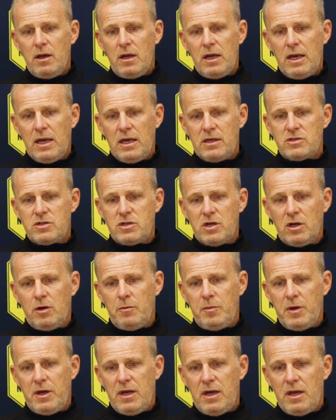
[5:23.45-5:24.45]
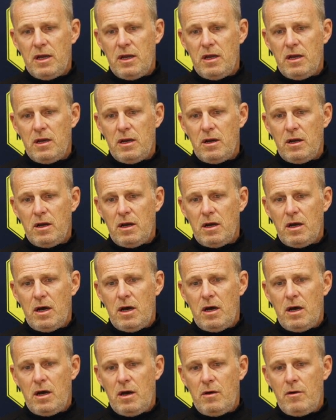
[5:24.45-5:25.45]
it's going to be
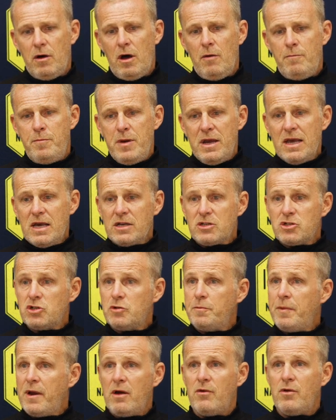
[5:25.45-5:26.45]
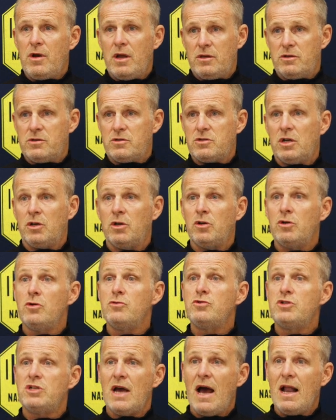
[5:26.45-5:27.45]
a big experience and a new
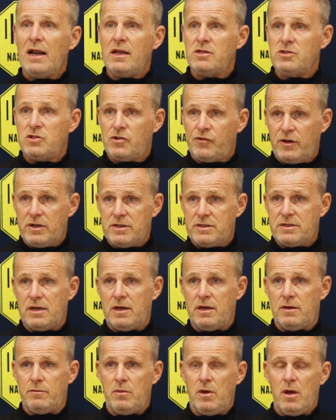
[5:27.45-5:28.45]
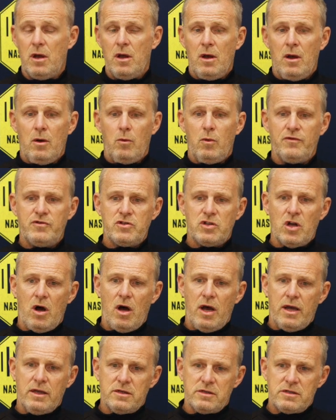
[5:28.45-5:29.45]
challenge for the team. We've
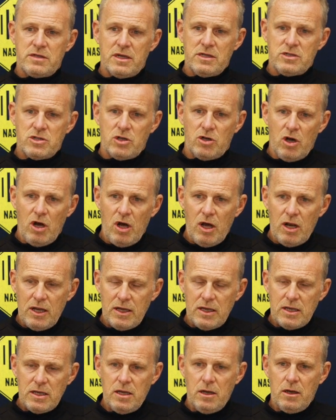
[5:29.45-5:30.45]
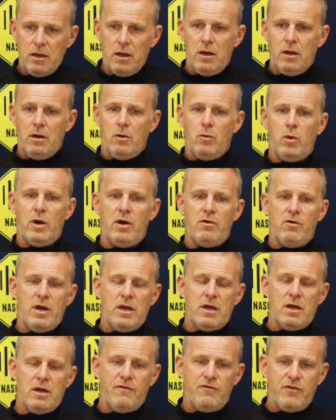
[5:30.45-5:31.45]
started the season early. We're
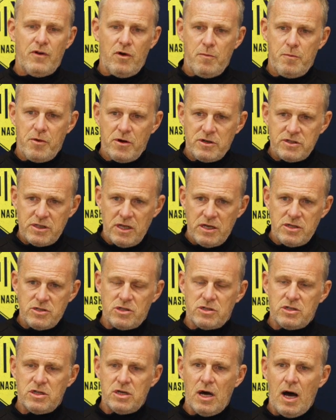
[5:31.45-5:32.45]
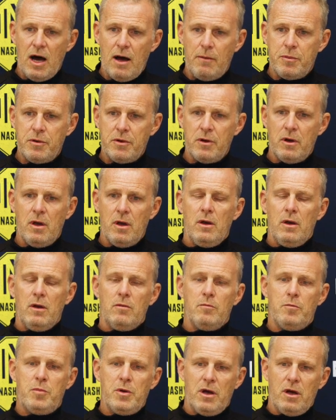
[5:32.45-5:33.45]
in a very prestigious cup.
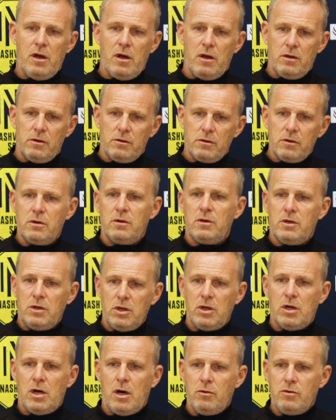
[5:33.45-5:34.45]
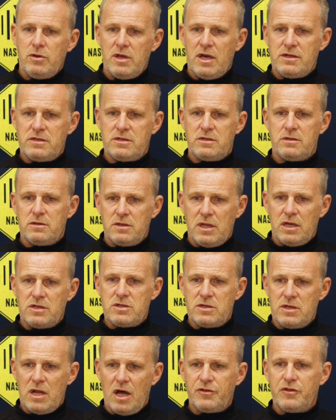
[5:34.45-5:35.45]
But, you know,
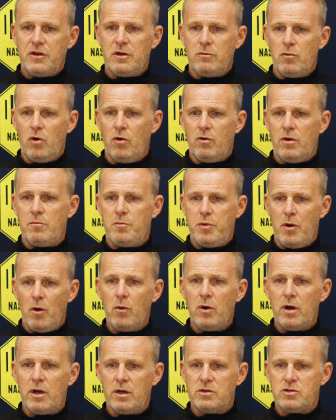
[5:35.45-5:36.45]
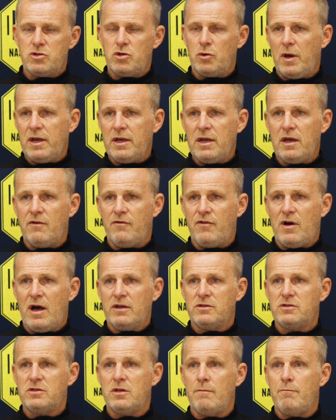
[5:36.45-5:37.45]
there's nothing more important to any of
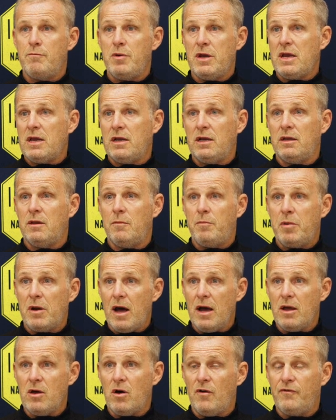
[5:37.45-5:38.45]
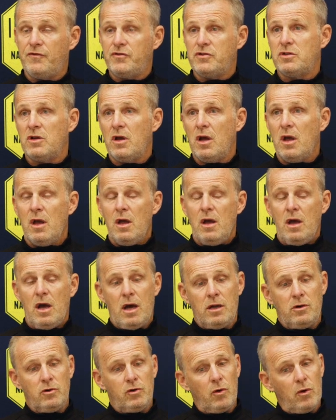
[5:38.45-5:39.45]
us than being in the playoffs
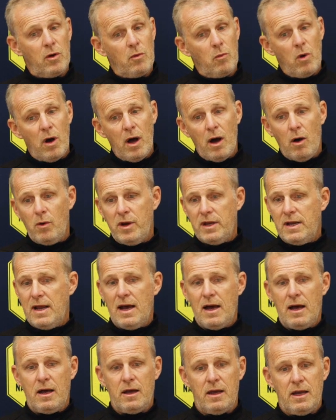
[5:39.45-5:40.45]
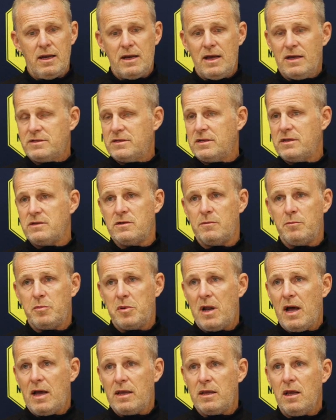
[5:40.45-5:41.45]
and doing well in our season
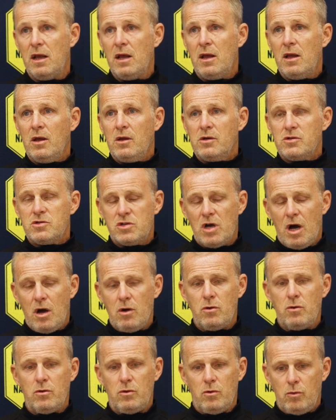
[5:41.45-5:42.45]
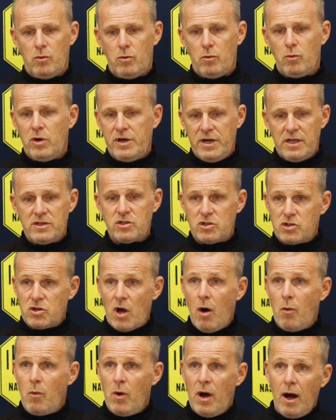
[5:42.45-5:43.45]
play. So we need to
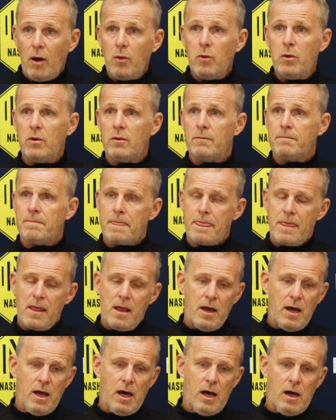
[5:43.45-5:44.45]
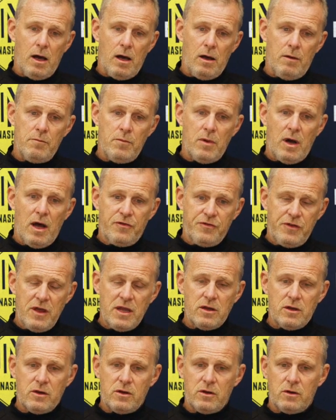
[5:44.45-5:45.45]
start well. I
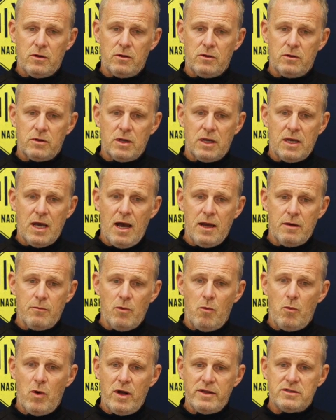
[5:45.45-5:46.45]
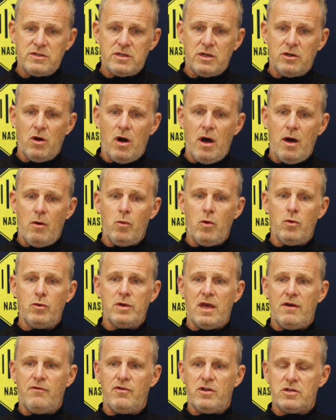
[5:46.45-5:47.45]
think the game on Wednesday night will
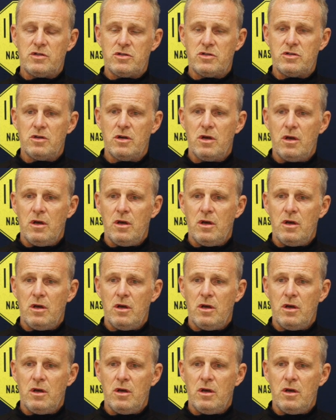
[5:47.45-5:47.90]
give us